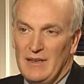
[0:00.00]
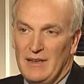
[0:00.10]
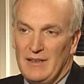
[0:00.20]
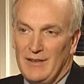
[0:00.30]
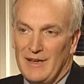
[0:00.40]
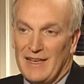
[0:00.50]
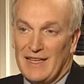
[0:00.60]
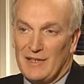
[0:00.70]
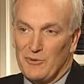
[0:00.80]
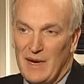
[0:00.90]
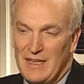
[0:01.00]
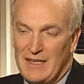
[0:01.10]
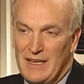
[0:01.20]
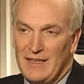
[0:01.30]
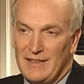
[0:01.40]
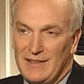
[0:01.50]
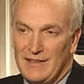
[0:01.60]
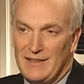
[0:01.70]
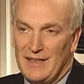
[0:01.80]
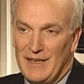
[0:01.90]
and you got to get the right tenant
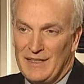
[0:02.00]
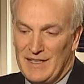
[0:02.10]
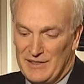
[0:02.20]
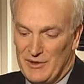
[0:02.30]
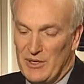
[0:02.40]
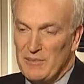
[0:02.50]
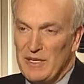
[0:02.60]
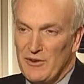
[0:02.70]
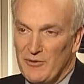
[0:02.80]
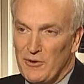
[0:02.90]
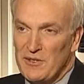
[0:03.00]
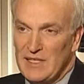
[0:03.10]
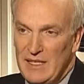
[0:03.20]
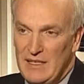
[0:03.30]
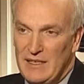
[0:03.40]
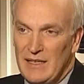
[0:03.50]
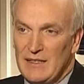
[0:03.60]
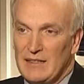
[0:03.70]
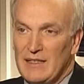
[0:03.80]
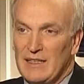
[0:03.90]
that's going to be your first lead
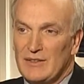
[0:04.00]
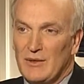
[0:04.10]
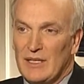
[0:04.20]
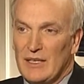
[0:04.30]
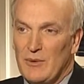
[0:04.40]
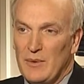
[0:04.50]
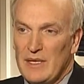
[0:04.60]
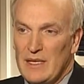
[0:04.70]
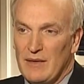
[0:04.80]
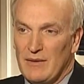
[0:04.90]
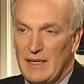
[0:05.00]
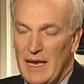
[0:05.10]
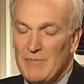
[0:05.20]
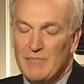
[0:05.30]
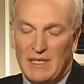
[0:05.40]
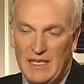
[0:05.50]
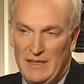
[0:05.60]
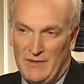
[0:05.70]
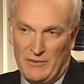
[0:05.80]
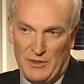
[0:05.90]
tenant, that's going to go in there and
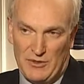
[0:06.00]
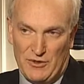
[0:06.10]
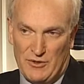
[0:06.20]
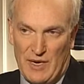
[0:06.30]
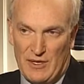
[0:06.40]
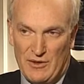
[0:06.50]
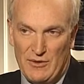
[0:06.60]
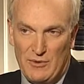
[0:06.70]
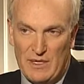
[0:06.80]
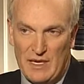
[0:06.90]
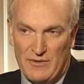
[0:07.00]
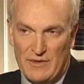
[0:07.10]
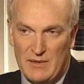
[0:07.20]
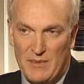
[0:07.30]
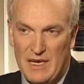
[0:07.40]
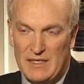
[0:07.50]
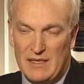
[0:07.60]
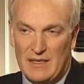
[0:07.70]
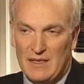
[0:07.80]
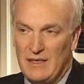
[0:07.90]
believe in what you're trying to do enough to
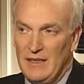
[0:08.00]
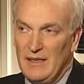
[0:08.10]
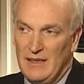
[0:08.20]
basically